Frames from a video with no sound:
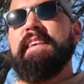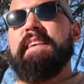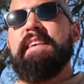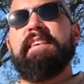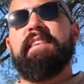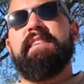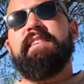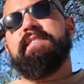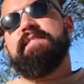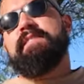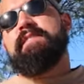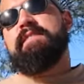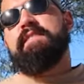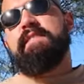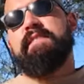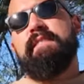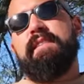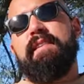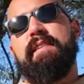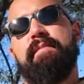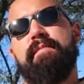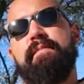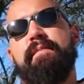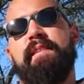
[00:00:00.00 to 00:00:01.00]
East
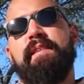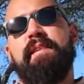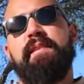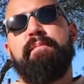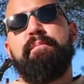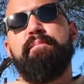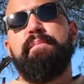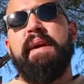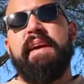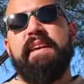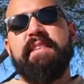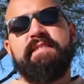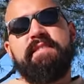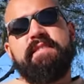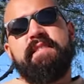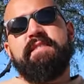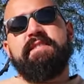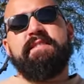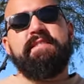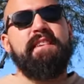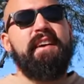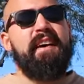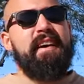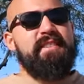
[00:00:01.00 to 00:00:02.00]

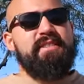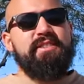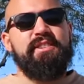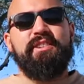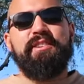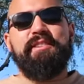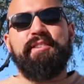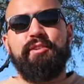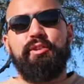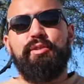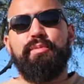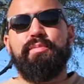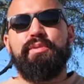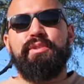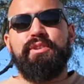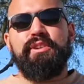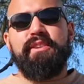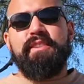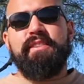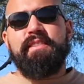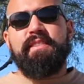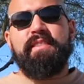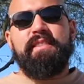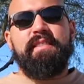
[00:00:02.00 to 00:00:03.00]
Mesa /
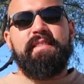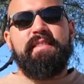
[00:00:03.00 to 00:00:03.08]
Gilbert.